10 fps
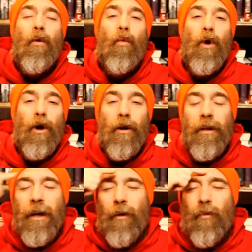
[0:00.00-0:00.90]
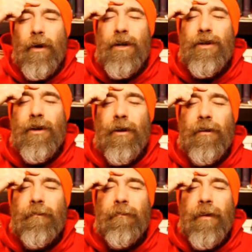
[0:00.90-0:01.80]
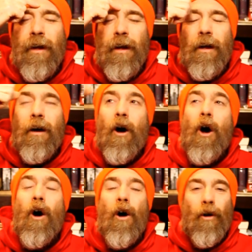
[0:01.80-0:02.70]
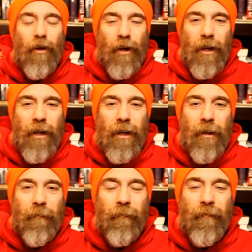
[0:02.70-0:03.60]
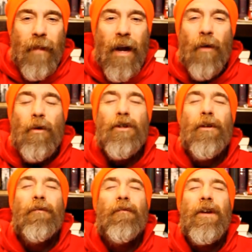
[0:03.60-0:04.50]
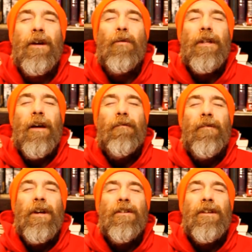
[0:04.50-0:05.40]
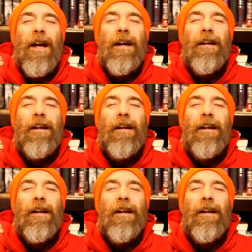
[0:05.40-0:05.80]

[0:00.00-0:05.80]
word, the original, all good. And I want you to feel what that feels like.